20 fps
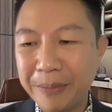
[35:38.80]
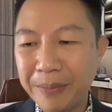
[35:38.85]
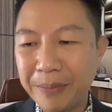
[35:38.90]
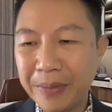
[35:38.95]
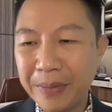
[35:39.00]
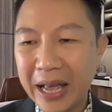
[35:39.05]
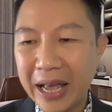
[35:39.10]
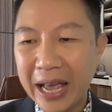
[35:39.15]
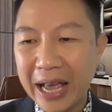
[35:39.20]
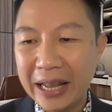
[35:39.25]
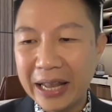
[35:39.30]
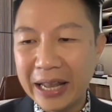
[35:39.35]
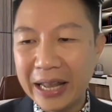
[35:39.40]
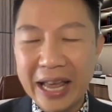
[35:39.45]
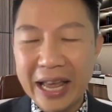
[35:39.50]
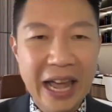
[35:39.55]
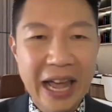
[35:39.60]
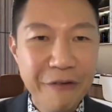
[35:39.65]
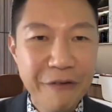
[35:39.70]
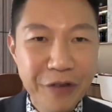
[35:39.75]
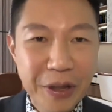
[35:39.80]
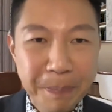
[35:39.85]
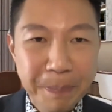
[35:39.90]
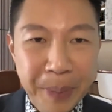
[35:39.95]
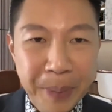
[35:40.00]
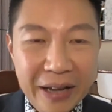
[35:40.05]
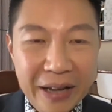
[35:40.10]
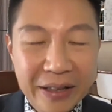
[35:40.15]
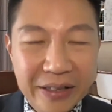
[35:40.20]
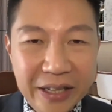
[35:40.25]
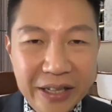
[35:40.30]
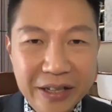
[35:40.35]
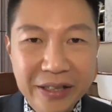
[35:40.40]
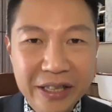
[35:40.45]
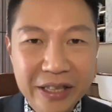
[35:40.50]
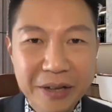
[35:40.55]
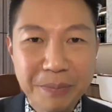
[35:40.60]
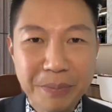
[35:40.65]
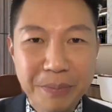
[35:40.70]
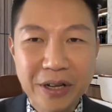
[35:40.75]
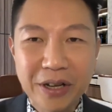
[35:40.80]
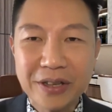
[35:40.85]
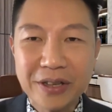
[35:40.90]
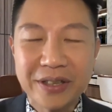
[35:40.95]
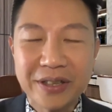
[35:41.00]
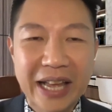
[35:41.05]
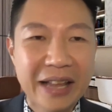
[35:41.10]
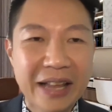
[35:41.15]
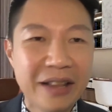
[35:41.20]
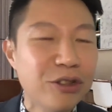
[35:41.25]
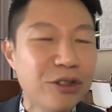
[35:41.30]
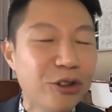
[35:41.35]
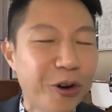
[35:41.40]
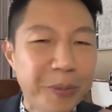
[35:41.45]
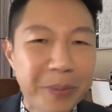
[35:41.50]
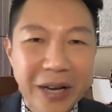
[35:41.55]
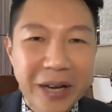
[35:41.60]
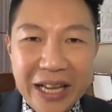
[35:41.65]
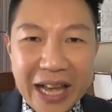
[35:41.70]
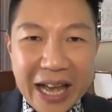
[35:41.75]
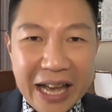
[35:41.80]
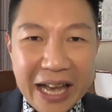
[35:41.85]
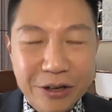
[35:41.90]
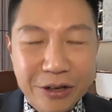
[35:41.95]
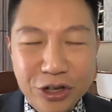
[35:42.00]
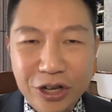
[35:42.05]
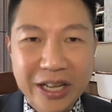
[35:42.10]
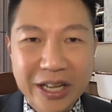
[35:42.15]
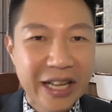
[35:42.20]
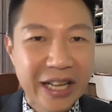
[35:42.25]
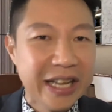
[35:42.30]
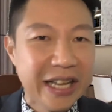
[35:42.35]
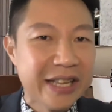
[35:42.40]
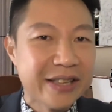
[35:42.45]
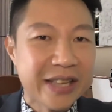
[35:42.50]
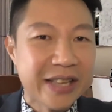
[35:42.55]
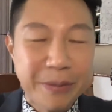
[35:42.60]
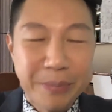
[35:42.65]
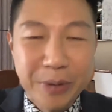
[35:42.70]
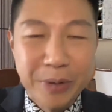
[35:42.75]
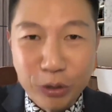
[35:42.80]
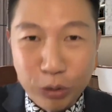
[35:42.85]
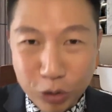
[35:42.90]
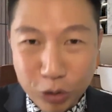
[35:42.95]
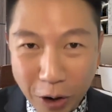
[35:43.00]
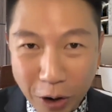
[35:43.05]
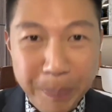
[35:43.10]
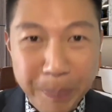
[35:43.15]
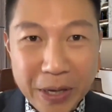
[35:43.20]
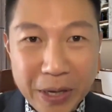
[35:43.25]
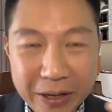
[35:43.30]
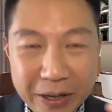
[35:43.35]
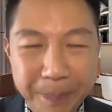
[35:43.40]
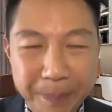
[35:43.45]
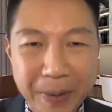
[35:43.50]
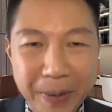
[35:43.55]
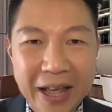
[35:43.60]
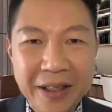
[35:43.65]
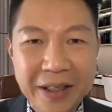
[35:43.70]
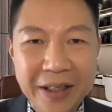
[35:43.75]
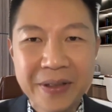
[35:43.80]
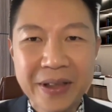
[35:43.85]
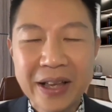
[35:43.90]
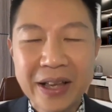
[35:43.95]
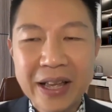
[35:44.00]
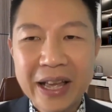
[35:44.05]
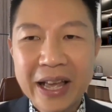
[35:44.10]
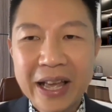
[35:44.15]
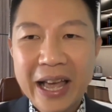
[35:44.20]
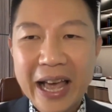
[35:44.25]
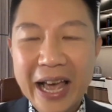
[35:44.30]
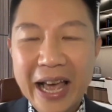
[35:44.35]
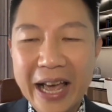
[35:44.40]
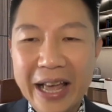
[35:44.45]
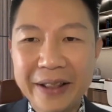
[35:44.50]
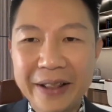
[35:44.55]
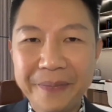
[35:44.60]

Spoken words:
and have it patented, because then nobody actually is able to copy the plan. And